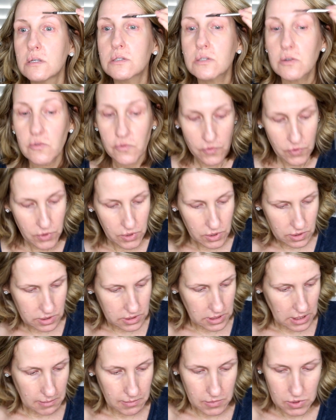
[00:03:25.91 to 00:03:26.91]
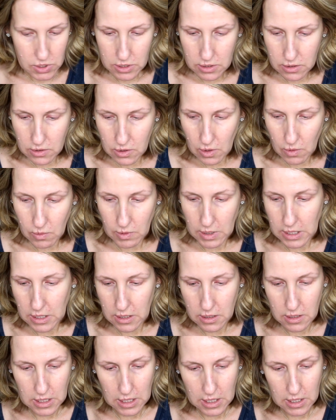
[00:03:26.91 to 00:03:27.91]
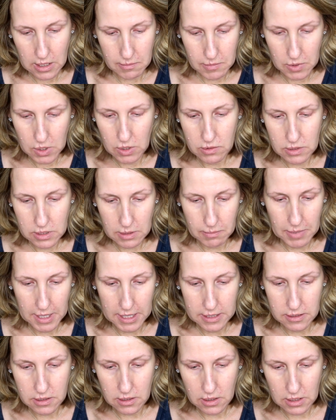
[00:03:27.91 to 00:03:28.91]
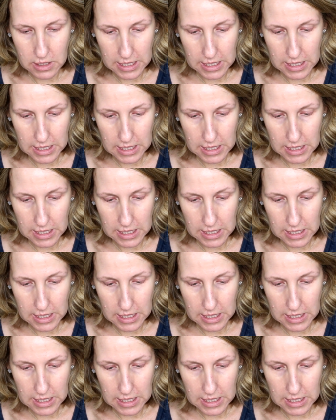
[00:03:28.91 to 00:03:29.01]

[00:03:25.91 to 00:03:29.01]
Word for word: So first I'm just going to go in and I'm going to use the pencil.